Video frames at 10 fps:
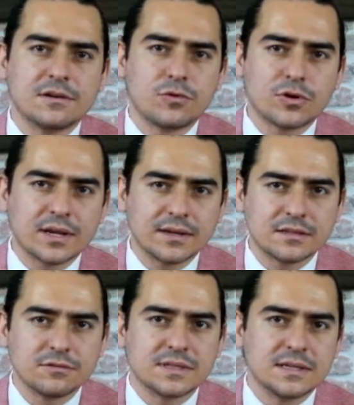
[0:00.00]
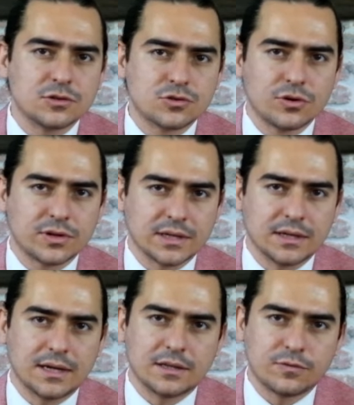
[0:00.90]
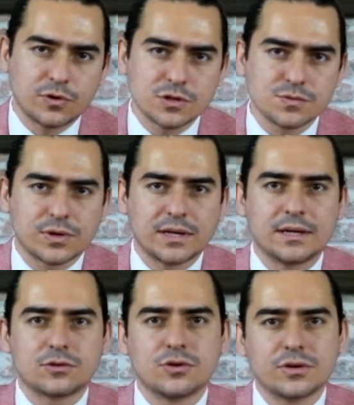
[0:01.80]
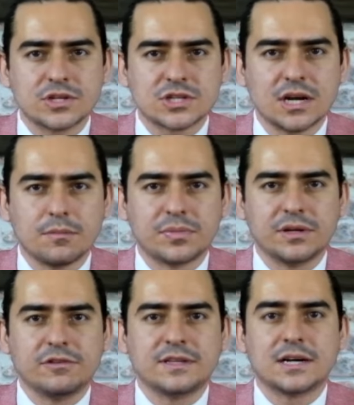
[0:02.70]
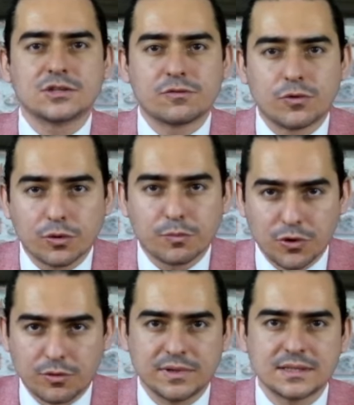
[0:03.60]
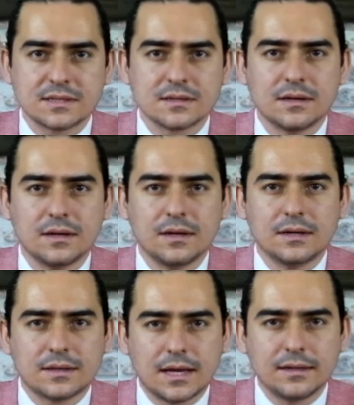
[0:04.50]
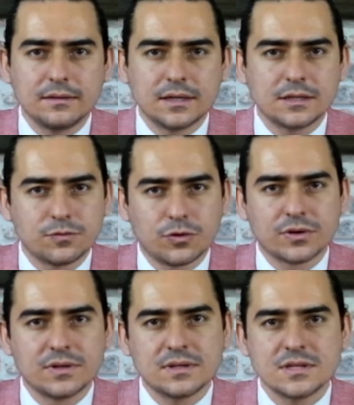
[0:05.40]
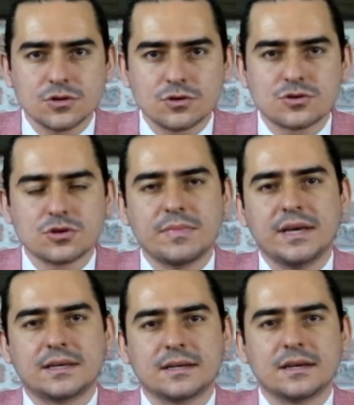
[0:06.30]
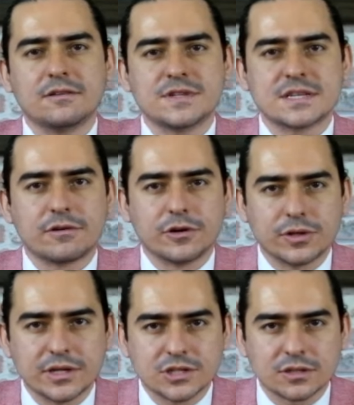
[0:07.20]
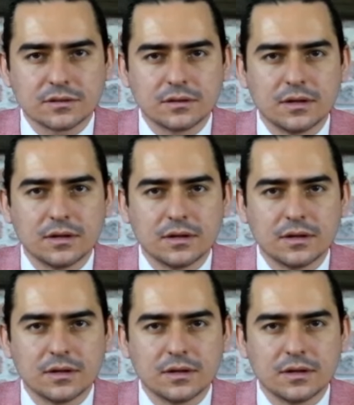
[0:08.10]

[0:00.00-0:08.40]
in a work activity in Turkey and works for a Turkish company without a work permit, then that foreigner is also making a visa violation.